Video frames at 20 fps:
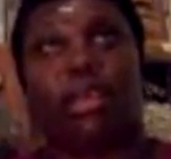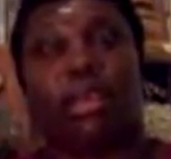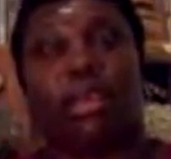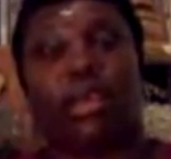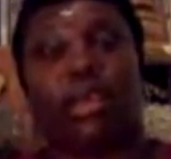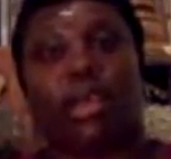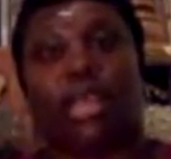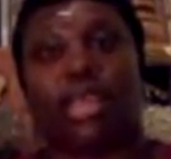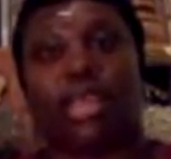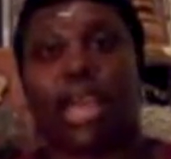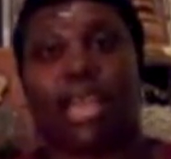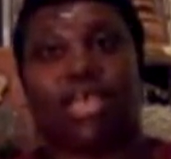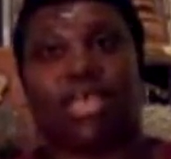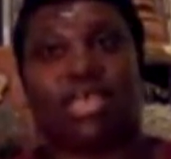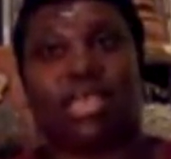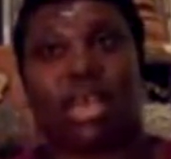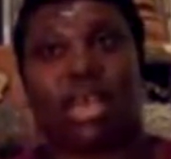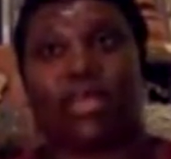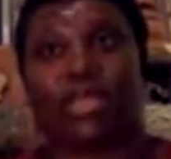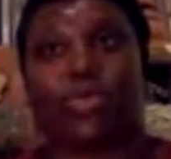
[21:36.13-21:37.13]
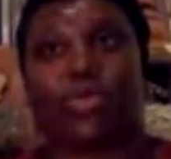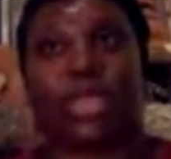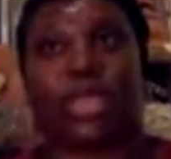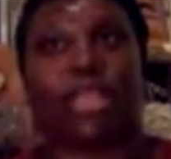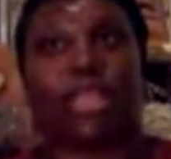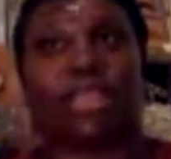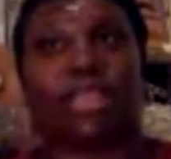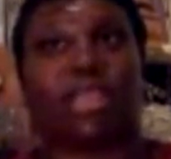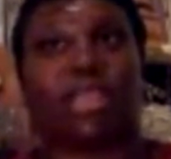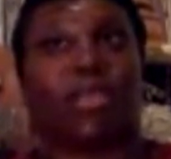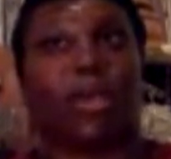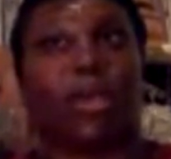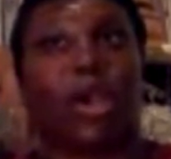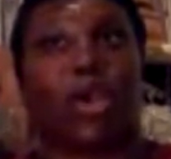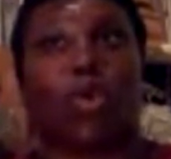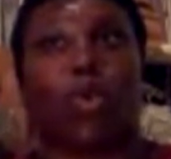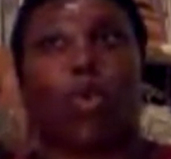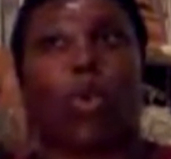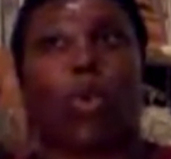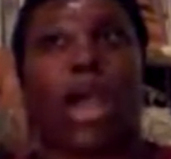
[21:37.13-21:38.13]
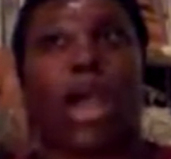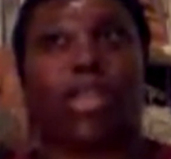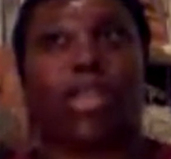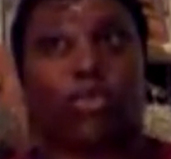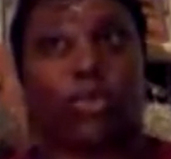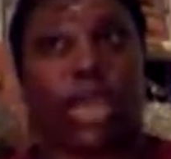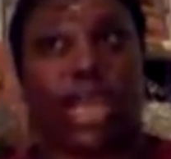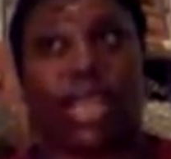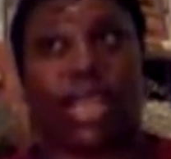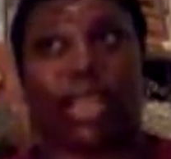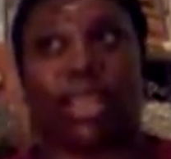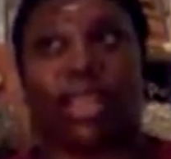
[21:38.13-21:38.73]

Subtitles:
a lot of times when I think about why do I